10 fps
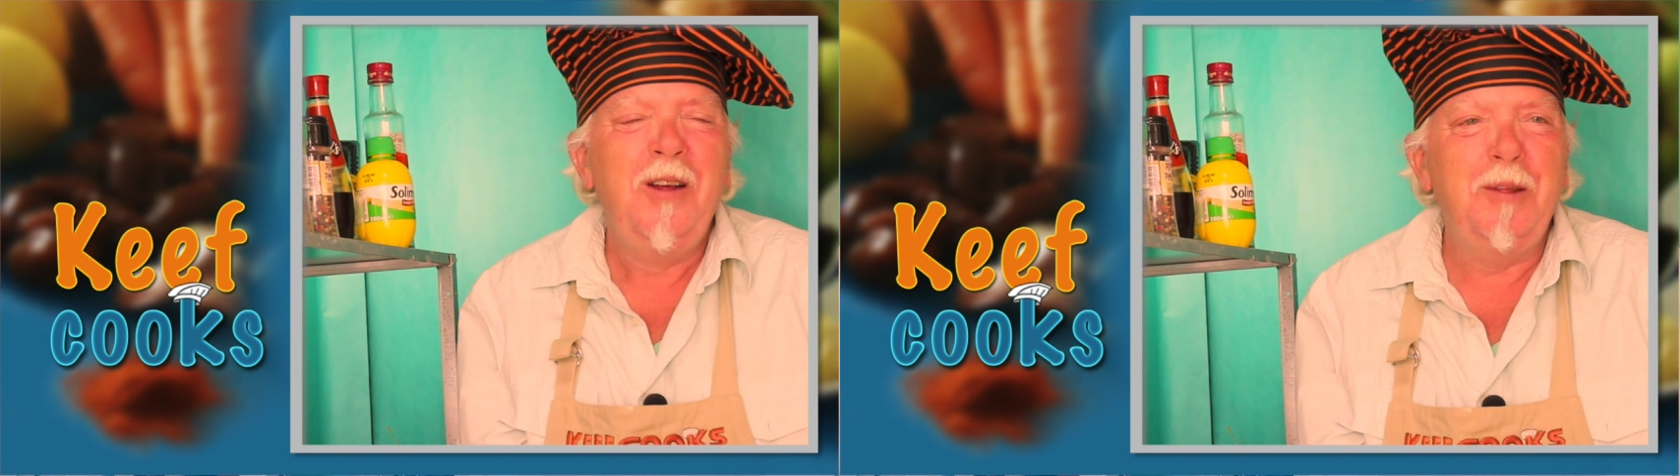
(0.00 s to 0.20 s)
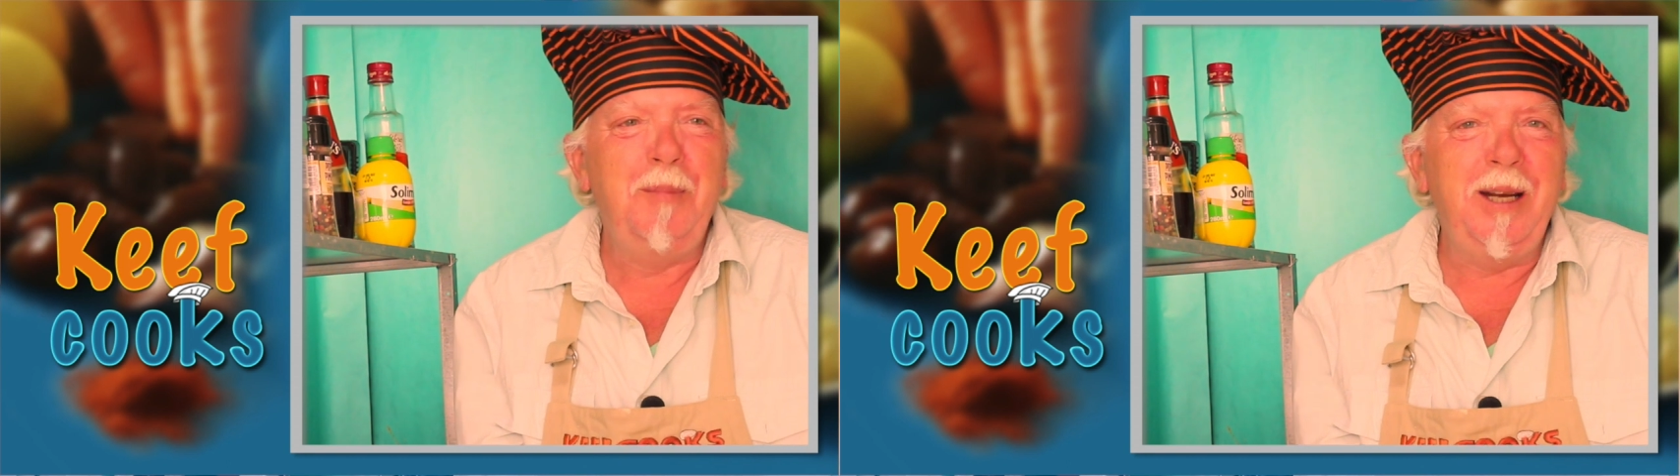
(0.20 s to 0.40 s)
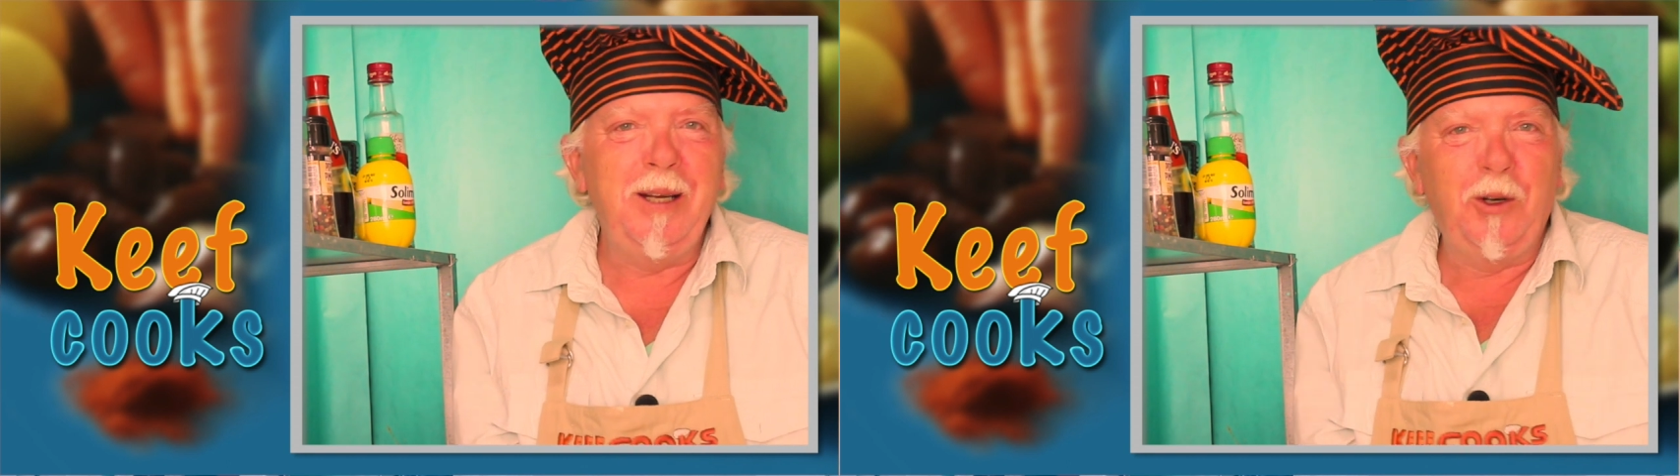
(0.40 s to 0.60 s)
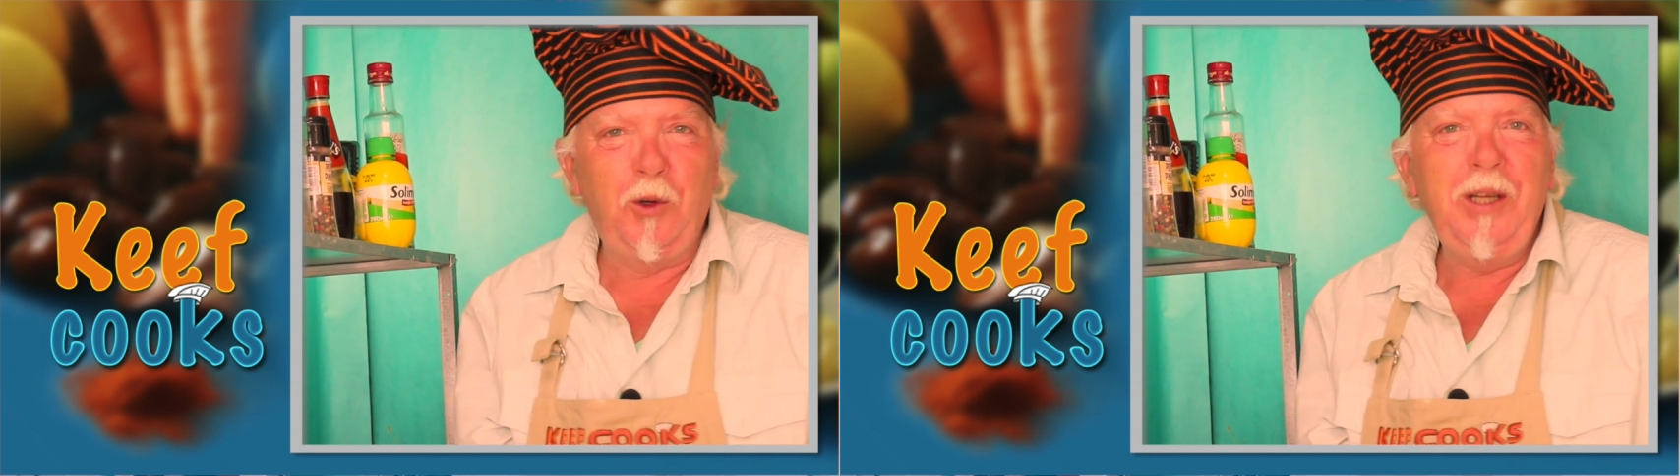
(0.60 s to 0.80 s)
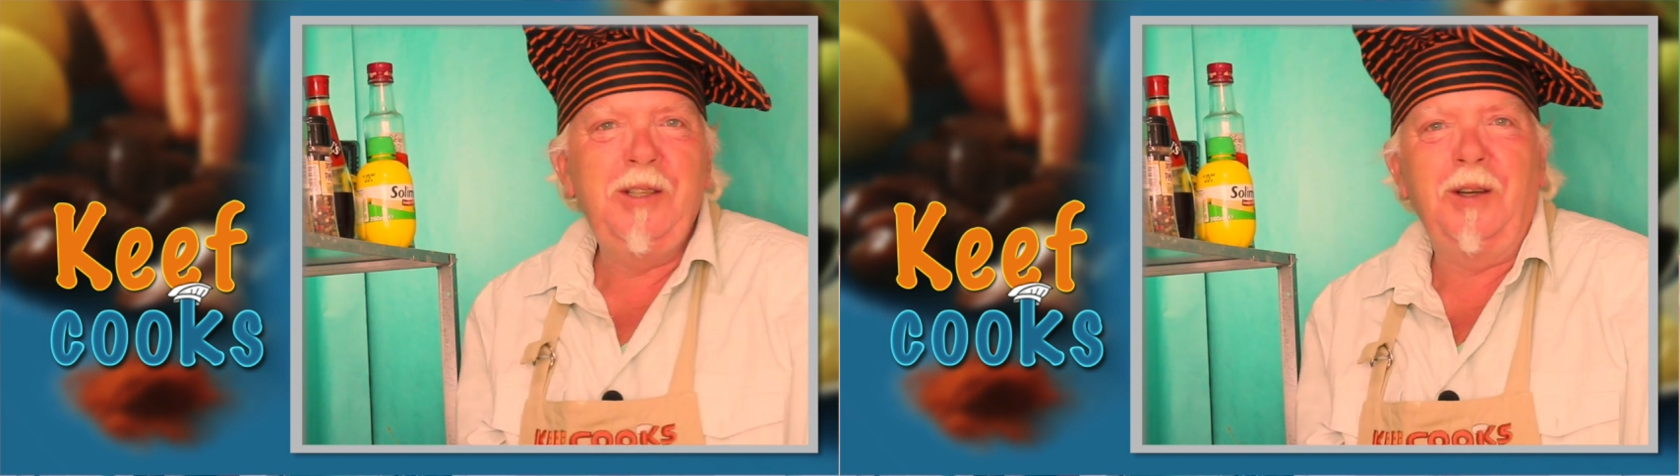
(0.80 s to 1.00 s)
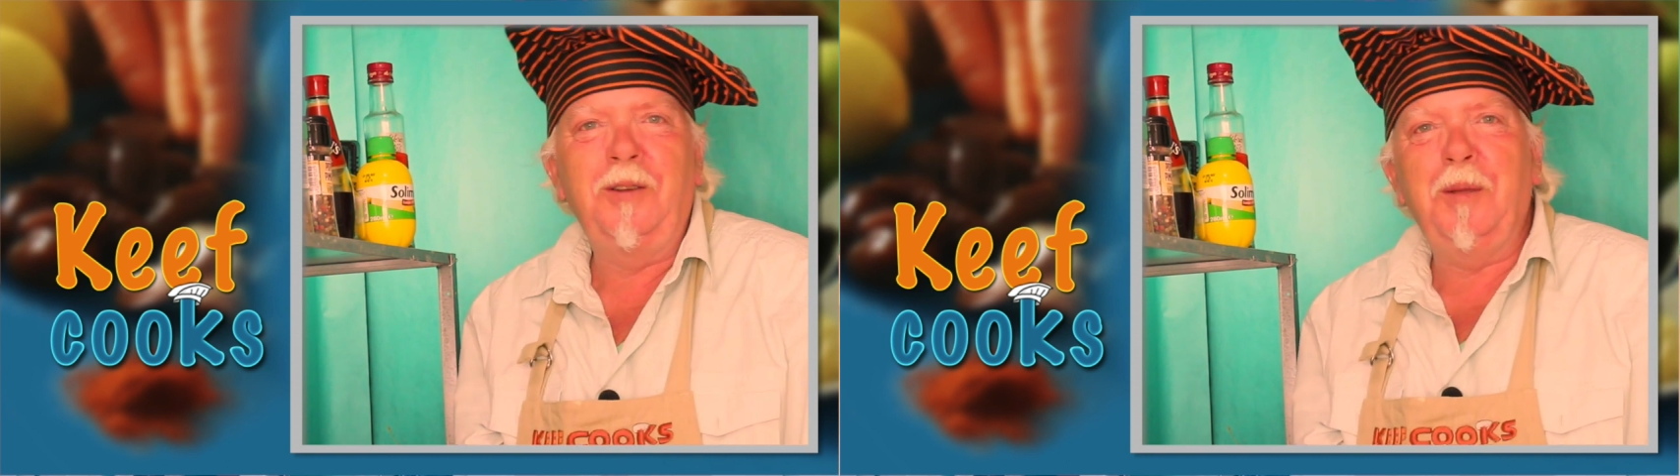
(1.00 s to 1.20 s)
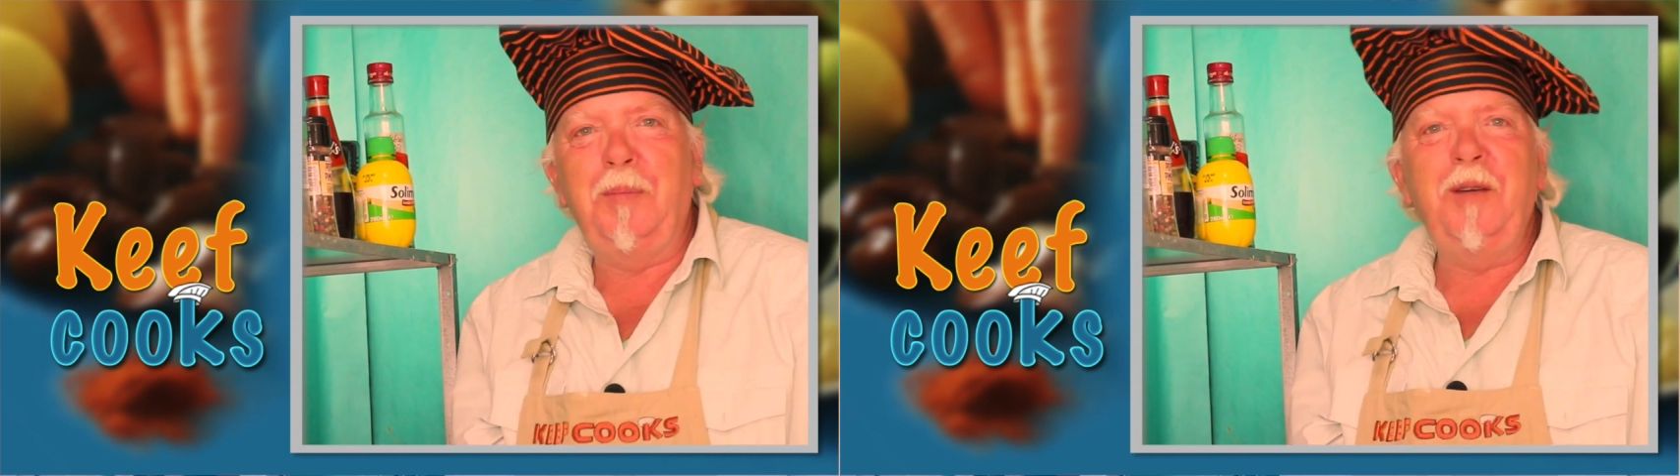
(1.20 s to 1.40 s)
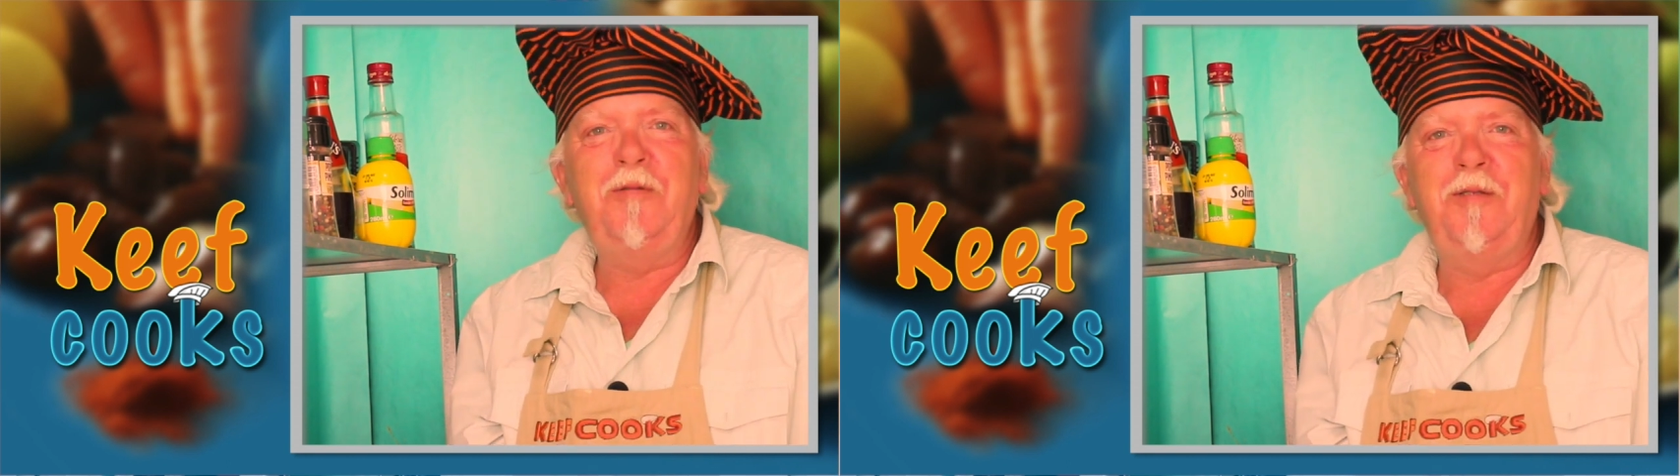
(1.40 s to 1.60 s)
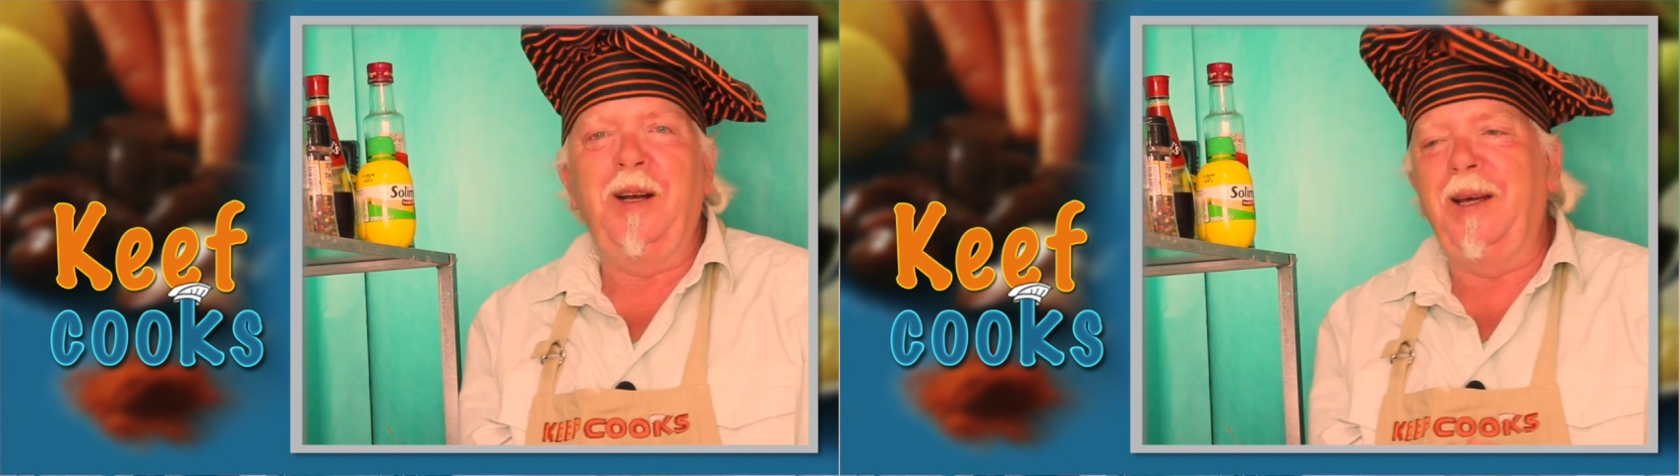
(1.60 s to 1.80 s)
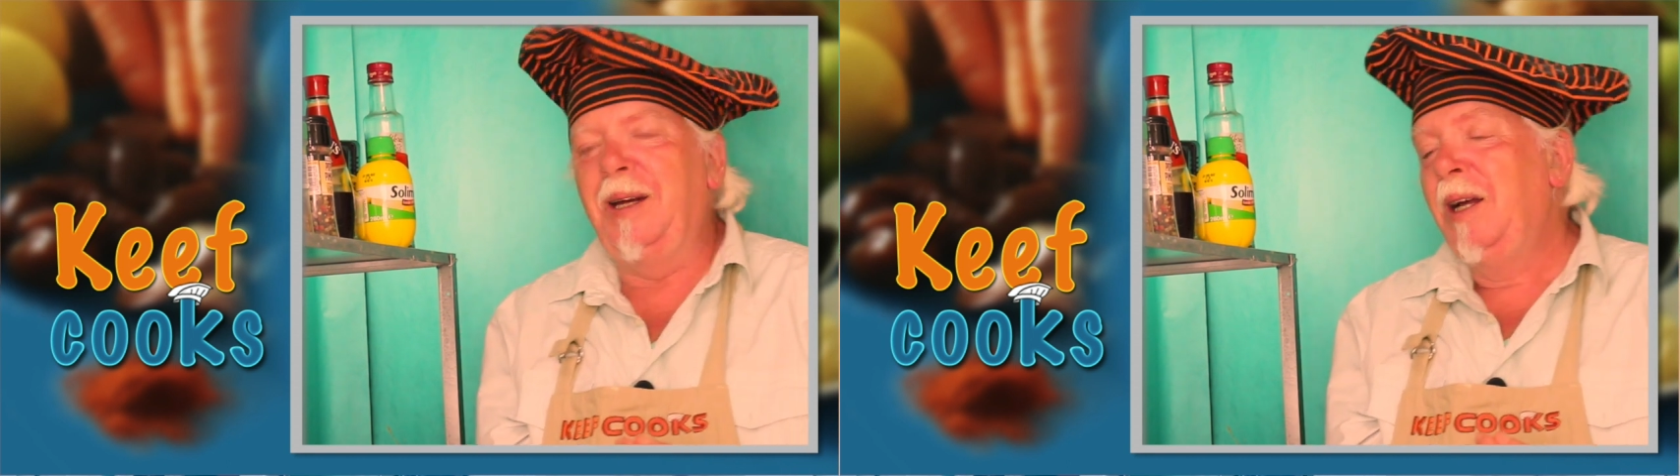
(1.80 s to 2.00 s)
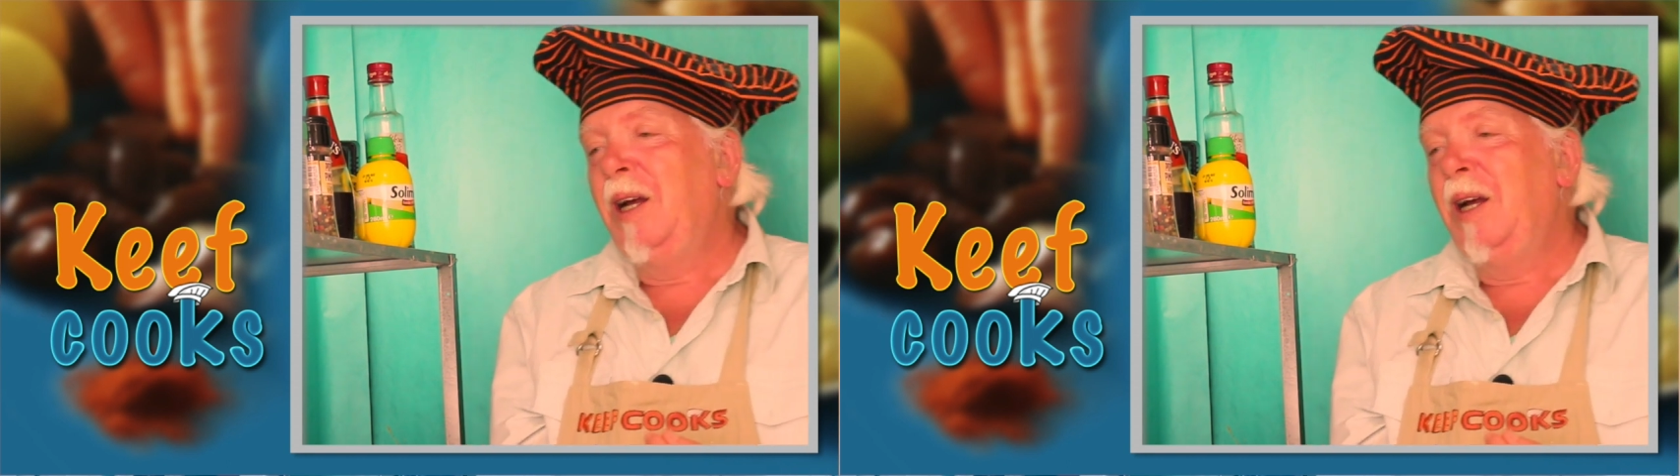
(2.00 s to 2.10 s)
the main ingredient, the beef fillet,